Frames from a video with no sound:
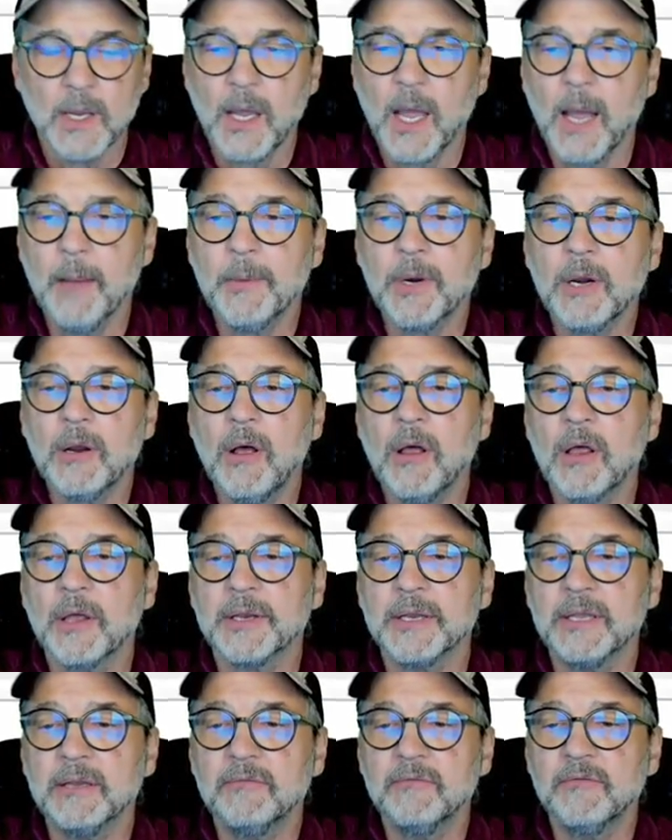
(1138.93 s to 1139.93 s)
I'm going to call
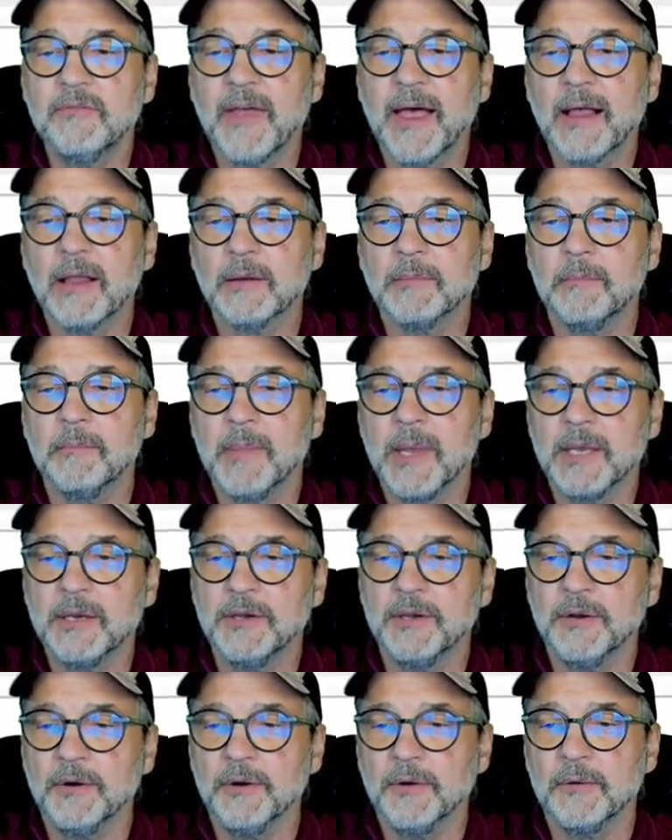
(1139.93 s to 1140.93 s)
it invalid menu.